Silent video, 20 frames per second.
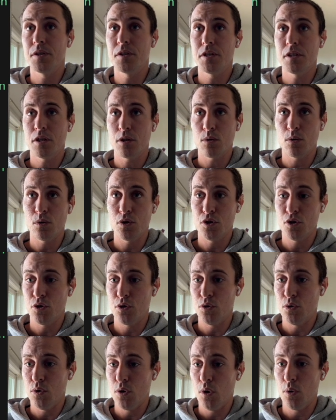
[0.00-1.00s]
is equal
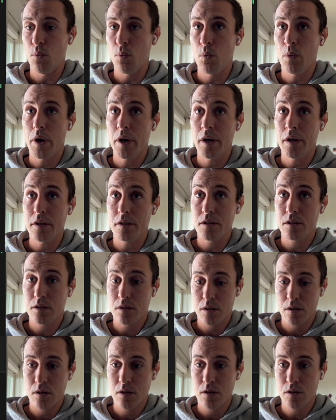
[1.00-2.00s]
to
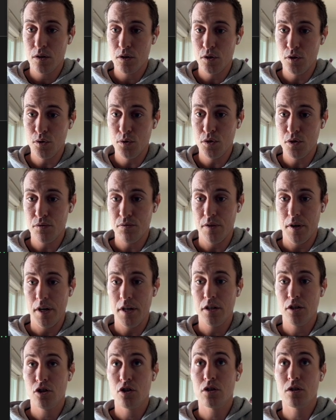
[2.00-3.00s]
await use
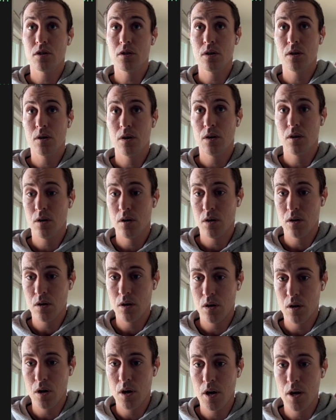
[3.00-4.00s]
fetch.
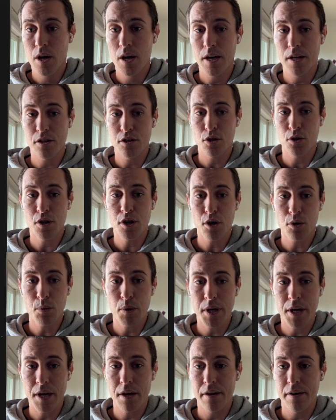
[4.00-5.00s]
And so here
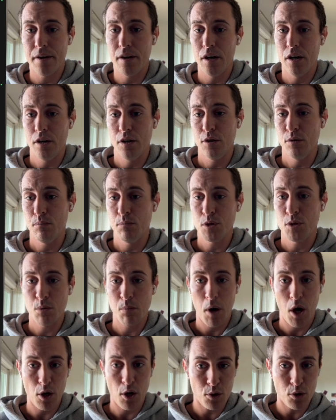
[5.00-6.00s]
we get
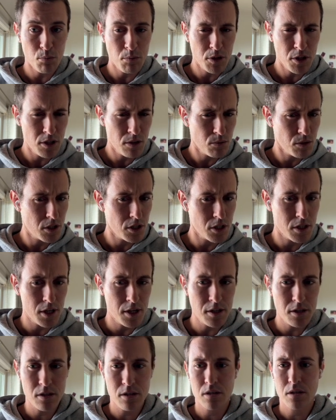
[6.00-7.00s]
some autocomplete, which is
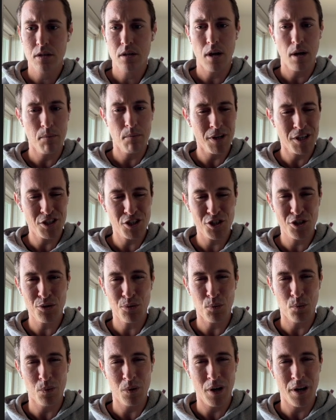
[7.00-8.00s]
nice. I'm not
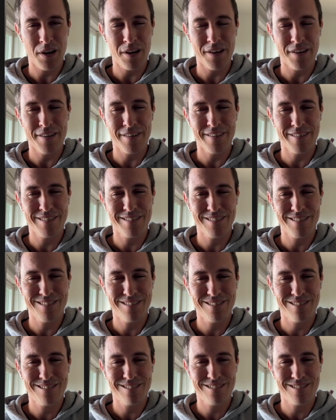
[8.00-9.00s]
sure why
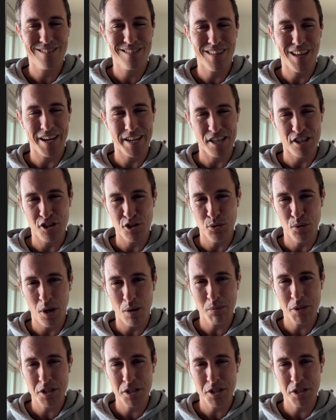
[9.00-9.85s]
I get two